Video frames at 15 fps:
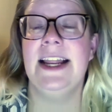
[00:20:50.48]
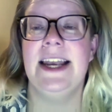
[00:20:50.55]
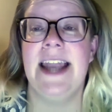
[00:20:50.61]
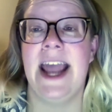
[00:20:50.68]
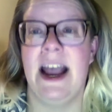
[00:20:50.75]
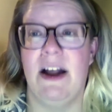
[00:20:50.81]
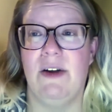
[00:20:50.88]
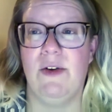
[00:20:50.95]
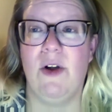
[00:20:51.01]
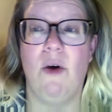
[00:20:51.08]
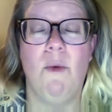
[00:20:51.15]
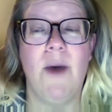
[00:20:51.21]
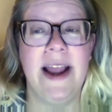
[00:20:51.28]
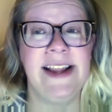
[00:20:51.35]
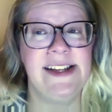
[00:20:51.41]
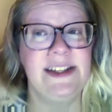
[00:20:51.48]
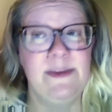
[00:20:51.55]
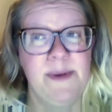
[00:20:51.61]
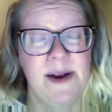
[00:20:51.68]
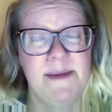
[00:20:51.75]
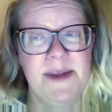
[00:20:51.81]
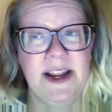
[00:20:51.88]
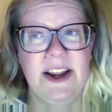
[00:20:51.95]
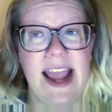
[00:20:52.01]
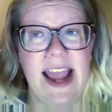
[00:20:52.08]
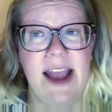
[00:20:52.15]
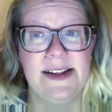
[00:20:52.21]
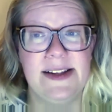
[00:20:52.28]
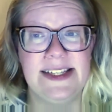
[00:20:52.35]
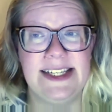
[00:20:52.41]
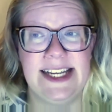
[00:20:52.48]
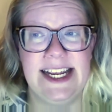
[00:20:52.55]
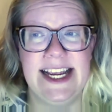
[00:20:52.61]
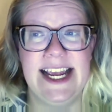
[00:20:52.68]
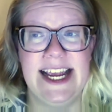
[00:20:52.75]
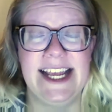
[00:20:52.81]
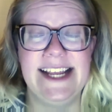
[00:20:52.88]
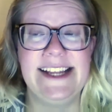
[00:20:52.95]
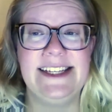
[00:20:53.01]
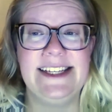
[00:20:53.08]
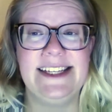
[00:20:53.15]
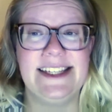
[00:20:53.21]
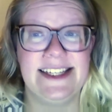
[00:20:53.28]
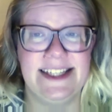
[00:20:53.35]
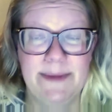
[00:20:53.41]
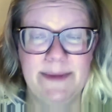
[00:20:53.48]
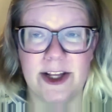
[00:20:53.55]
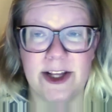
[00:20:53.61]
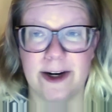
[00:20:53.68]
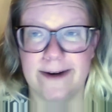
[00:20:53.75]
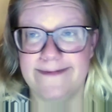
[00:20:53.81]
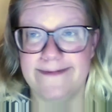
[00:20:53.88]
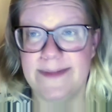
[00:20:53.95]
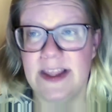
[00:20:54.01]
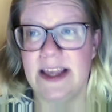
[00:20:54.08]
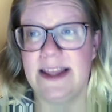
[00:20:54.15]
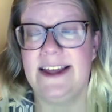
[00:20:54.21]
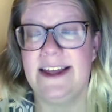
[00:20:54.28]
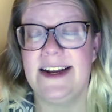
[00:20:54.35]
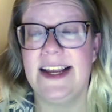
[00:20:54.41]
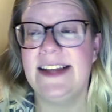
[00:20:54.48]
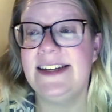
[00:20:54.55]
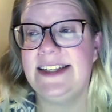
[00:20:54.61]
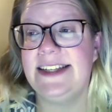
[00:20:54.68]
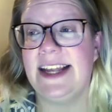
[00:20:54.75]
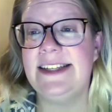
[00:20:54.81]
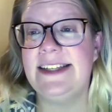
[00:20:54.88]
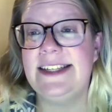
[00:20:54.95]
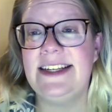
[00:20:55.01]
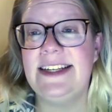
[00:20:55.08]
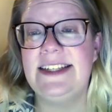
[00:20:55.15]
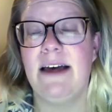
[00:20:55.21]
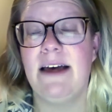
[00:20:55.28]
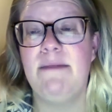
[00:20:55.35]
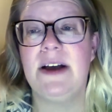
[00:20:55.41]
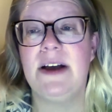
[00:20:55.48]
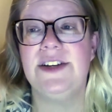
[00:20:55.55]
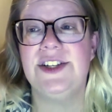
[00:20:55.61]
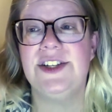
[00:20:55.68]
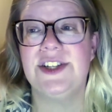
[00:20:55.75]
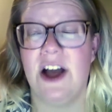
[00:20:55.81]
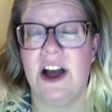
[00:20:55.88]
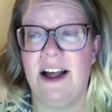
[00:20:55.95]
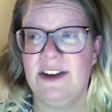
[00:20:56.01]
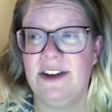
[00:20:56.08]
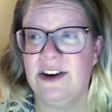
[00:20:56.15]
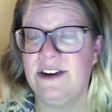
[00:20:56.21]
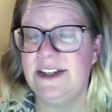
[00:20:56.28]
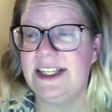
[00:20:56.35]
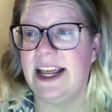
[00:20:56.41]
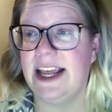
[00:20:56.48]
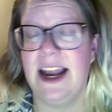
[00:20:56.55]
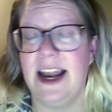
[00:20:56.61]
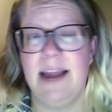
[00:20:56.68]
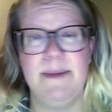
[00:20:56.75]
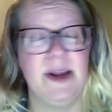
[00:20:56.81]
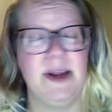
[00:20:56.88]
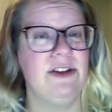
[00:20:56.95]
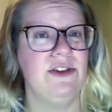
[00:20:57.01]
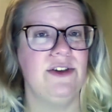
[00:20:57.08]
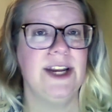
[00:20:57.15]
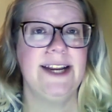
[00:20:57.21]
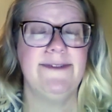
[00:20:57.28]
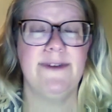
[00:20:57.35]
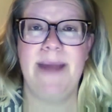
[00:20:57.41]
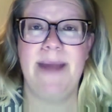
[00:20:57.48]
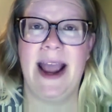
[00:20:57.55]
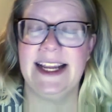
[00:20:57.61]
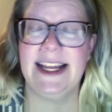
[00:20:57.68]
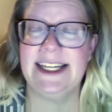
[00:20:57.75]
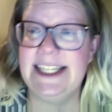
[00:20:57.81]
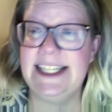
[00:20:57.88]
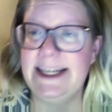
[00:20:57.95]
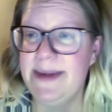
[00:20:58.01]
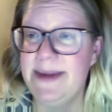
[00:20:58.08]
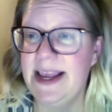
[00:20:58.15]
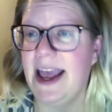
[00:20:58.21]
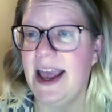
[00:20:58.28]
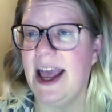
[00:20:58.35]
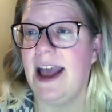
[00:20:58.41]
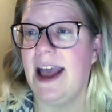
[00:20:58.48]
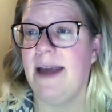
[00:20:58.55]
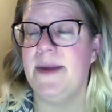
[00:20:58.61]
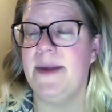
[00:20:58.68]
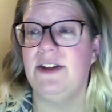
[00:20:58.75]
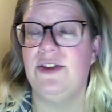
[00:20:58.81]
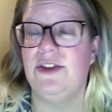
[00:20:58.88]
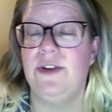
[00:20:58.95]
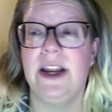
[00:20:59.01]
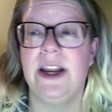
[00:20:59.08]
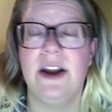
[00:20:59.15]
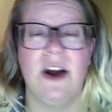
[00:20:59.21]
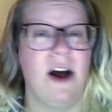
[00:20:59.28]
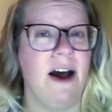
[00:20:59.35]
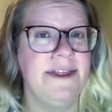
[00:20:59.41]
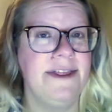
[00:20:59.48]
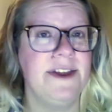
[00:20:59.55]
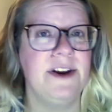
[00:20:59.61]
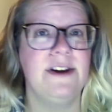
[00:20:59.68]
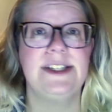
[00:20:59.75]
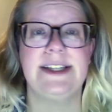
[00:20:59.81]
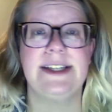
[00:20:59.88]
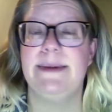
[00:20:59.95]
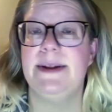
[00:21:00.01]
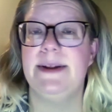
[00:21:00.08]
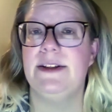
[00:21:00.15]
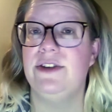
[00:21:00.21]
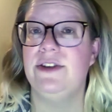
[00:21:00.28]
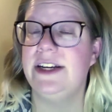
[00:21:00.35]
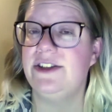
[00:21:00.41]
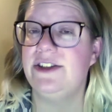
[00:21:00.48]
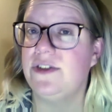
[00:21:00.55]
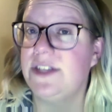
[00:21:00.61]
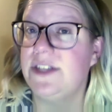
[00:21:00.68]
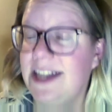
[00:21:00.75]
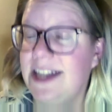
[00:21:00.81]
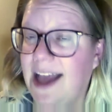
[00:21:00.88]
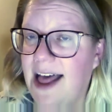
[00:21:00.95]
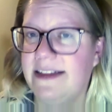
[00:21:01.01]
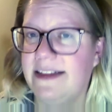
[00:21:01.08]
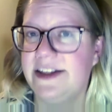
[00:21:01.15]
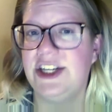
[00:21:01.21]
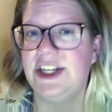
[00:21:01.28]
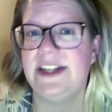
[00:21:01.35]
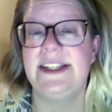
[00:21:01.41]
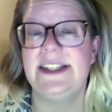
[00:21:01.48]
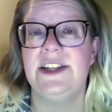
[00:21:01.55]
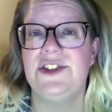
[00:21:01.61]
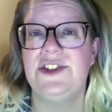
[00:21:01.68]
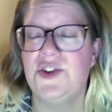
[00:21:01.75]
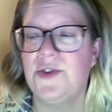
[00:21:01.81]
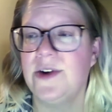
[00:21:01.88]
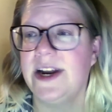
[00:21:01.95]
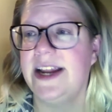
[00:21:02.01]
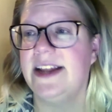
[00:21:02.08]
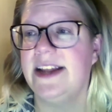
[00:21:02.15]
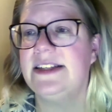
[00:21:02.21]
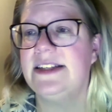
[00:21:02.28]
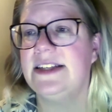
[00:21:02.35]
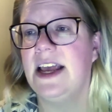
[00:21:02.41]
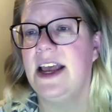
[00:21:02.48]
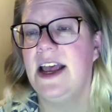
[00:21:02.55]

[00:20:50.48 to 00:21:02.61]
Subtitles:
Now, white supremacy is similar. The consensus among scholars, and I'm including from academia, I'm including authors, I'm including sociologists, historians,